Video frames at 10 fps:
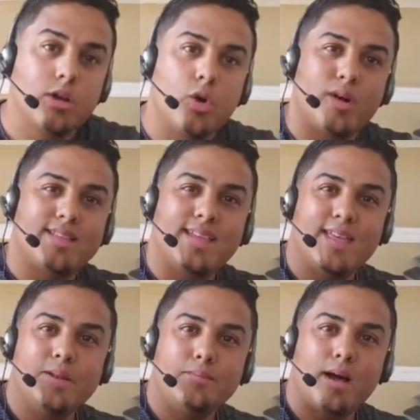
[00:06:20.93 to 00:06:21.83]
go on the
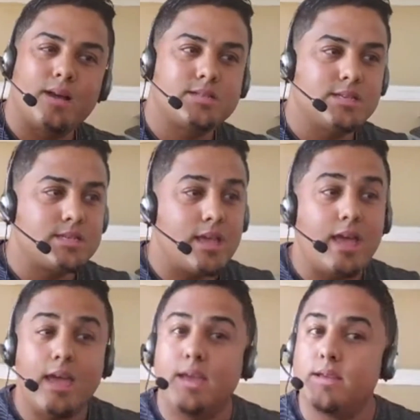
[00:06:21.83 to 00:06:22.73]
inbox and say,
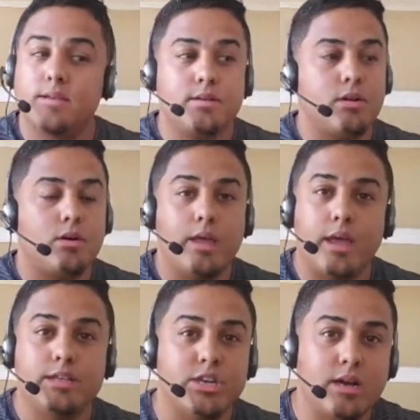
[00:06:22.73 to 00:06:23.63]

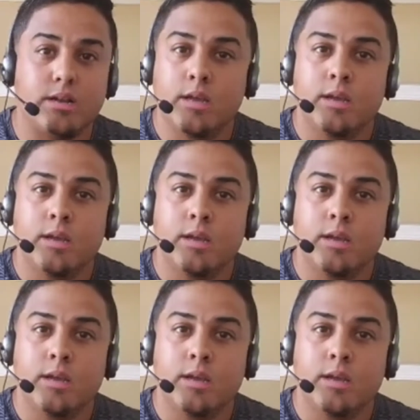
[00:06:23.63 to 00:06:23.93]
hey, John,